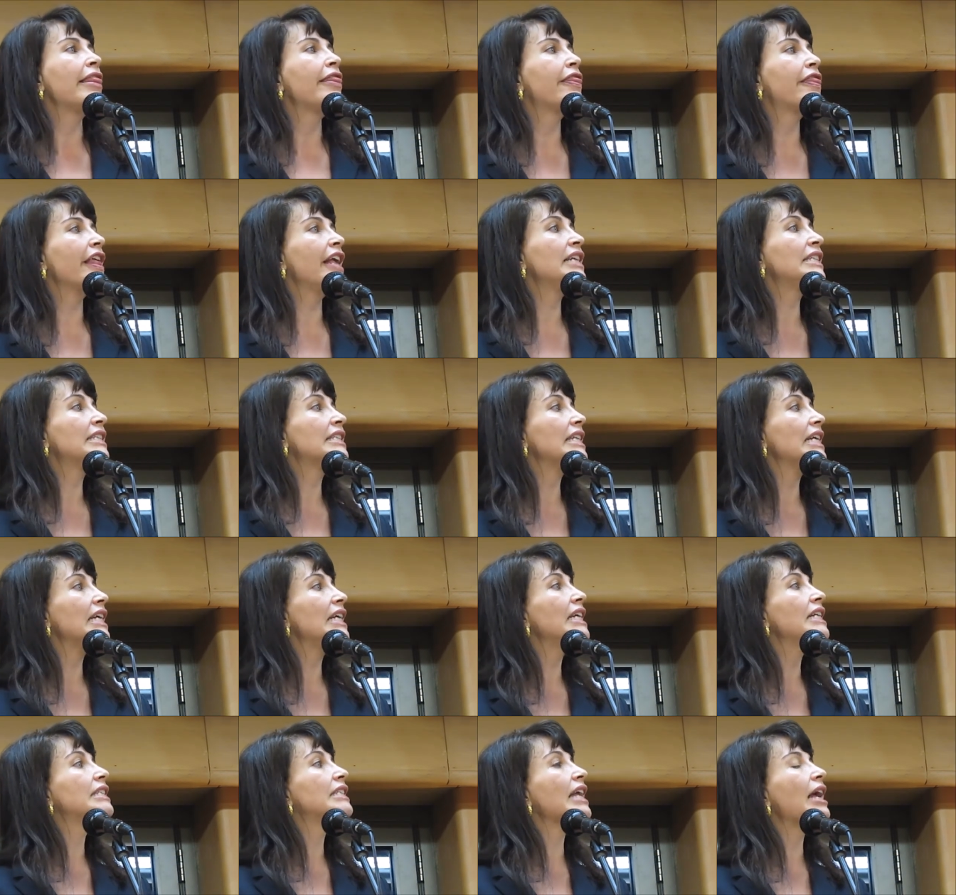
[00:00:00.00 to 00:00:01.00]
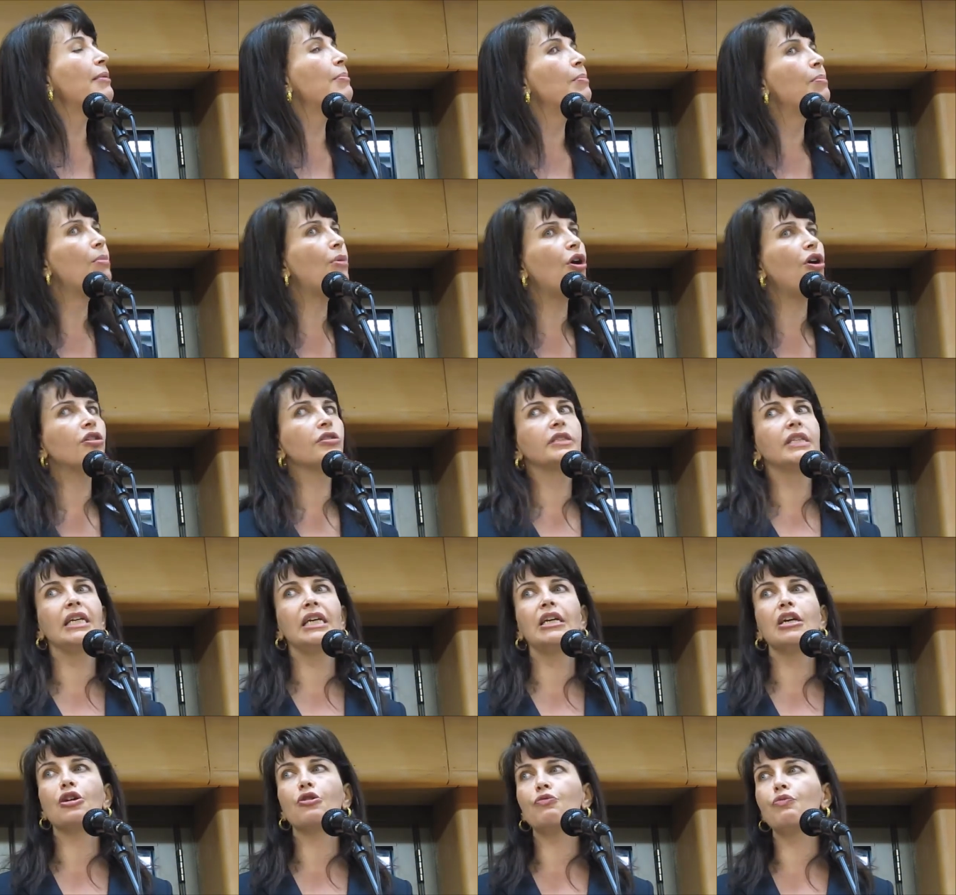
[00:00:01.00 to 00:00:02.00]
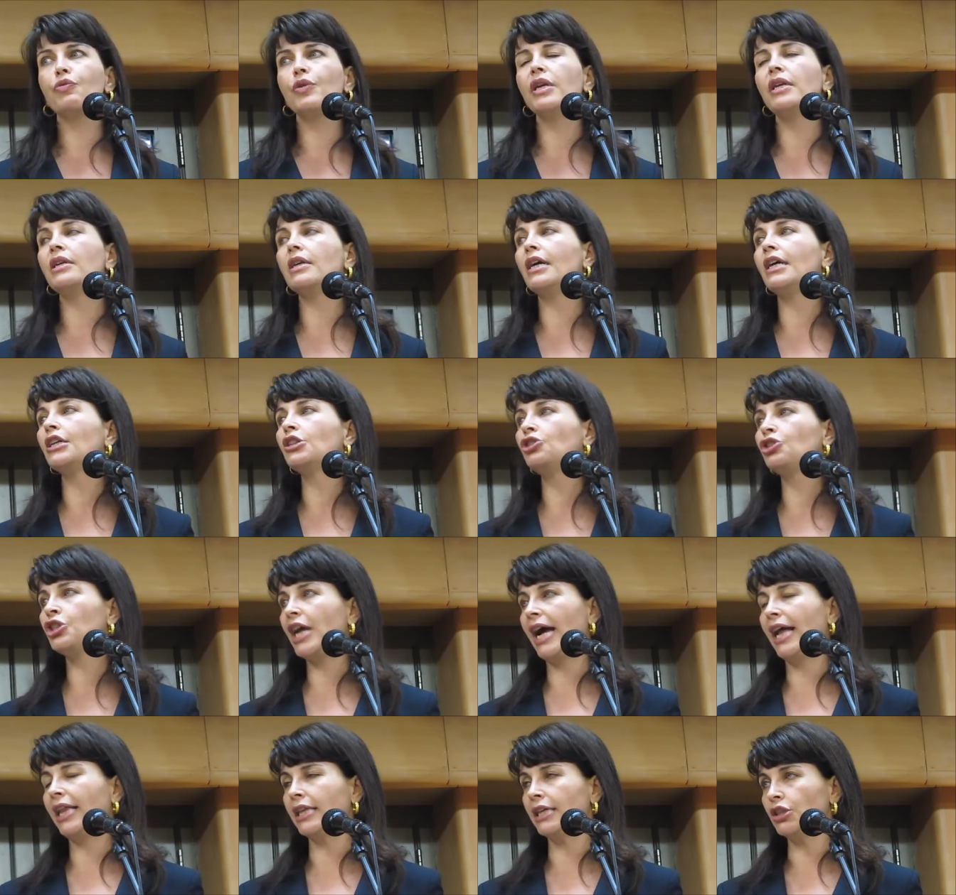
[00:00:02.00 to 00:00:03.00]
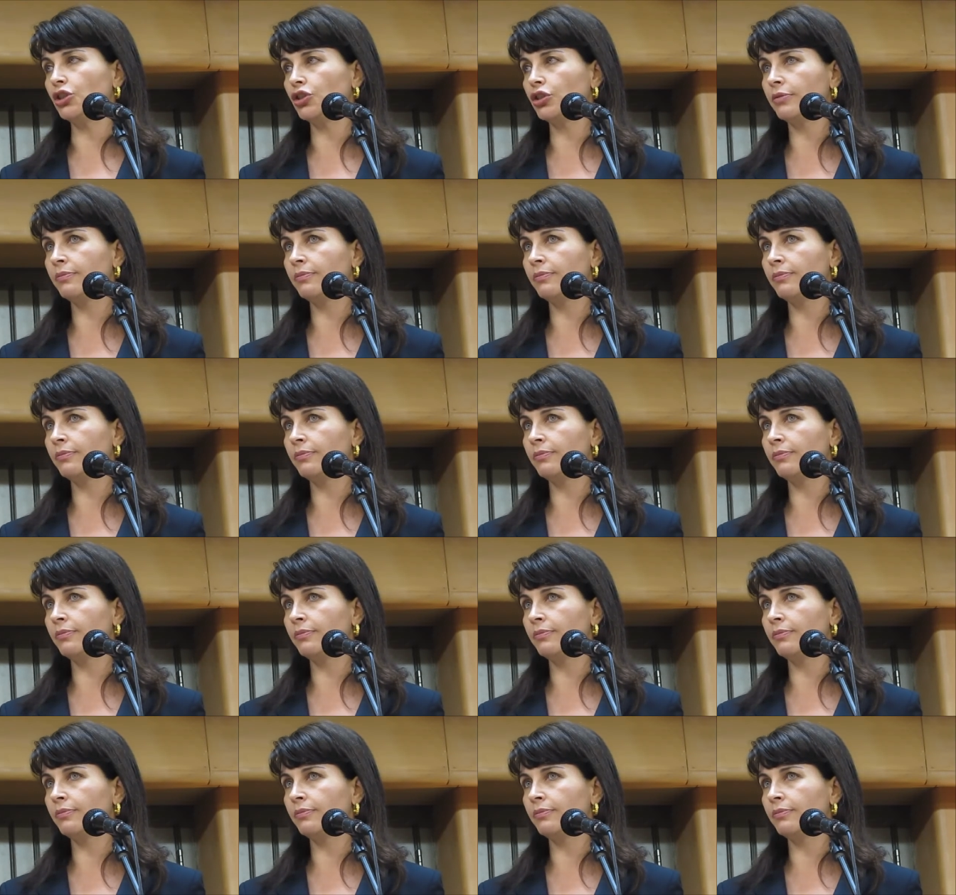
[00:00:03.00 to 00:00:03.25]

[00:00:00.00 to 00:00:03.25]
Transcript: This is a multi-arena challenge.